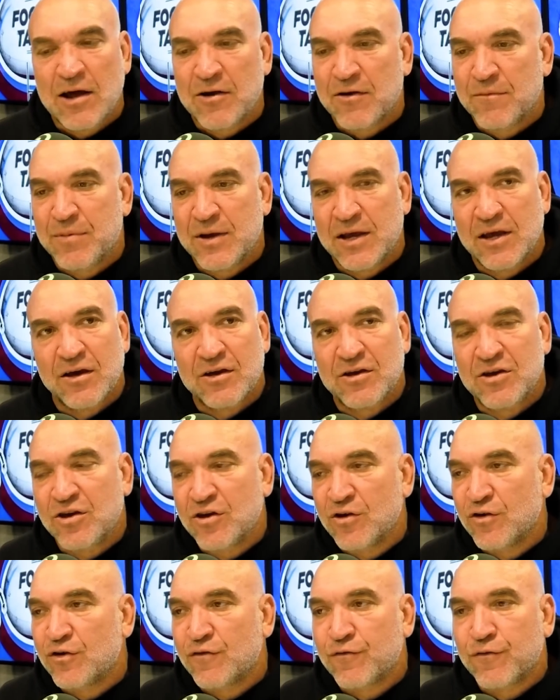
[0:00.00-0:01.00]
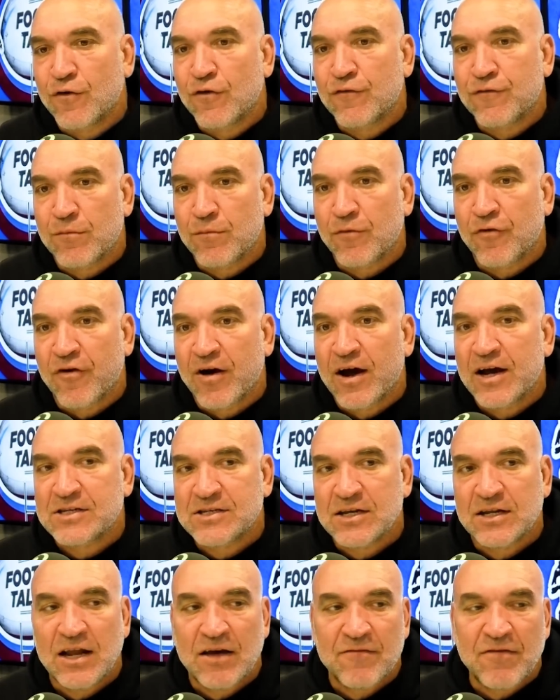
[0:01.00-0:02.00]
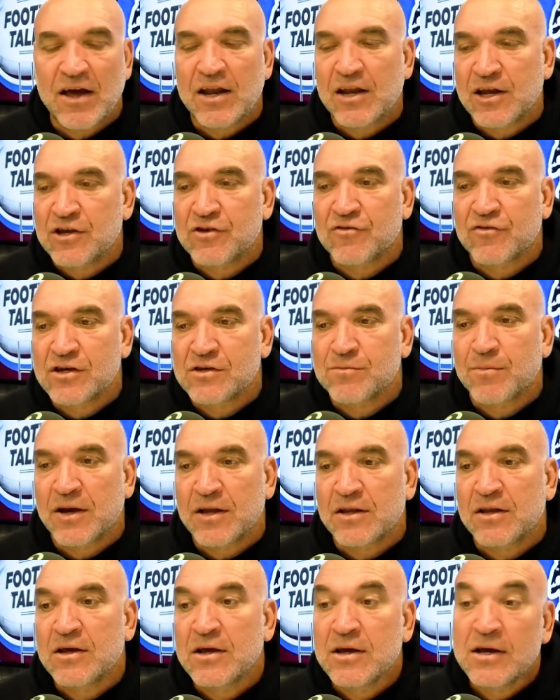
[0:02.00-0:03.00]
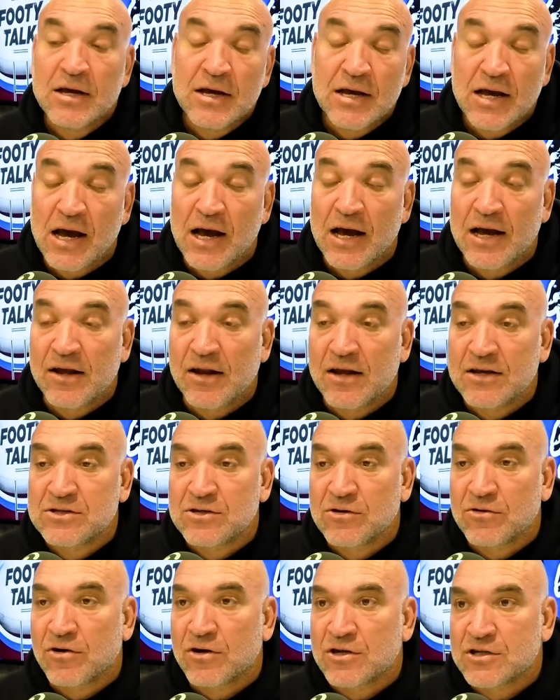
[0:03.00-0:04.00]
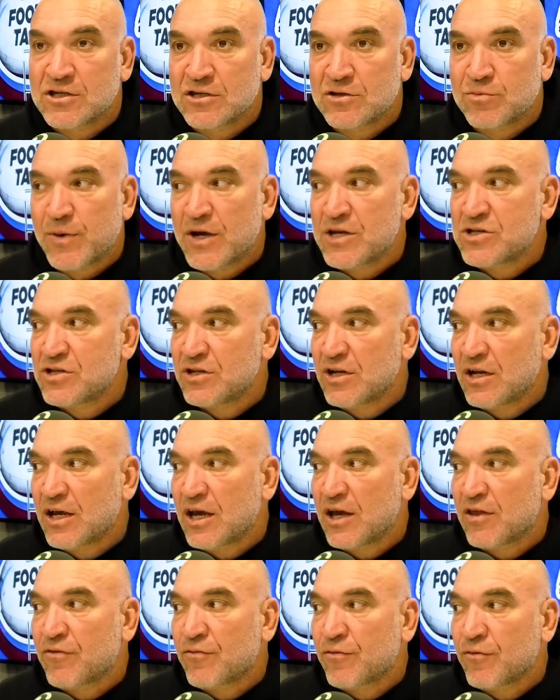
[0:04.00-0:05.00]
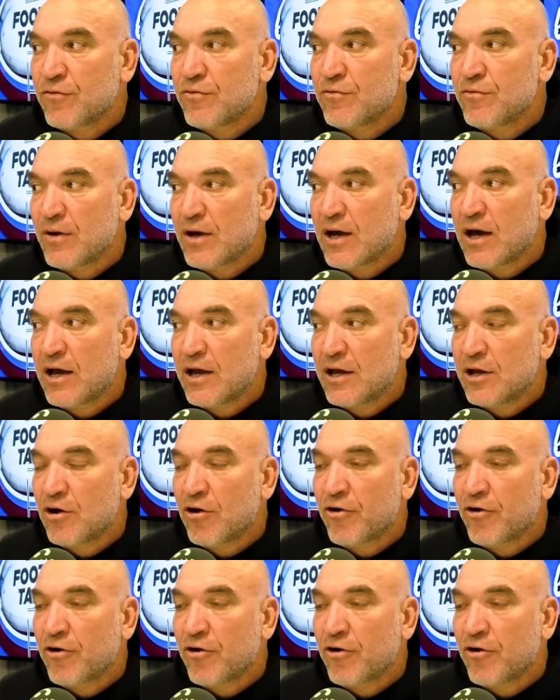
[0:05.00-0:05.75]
that would be a huge fall from grace. And they've had injuries, but and they still got a suspension to get through in